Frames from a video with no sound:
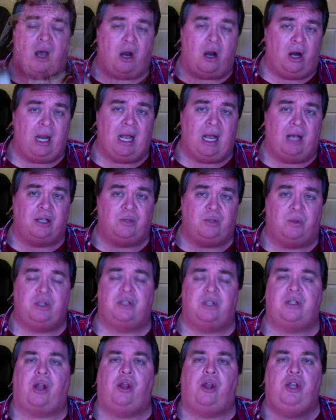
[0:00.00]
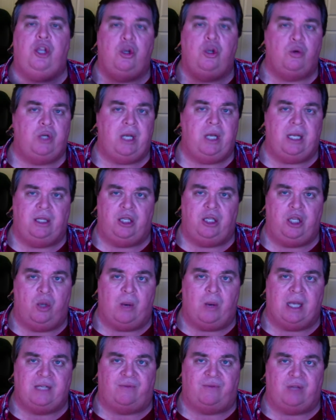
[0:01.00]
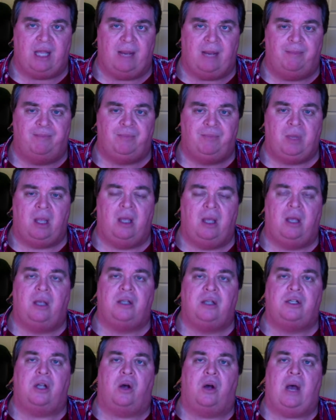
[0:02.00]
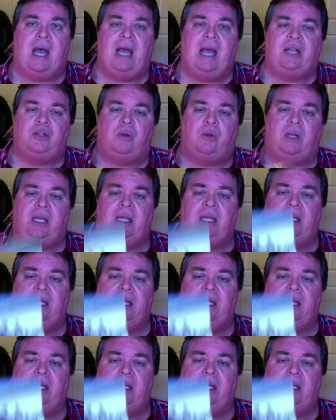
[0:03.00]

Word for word: House, which is a huge hit in the US for them. So actually,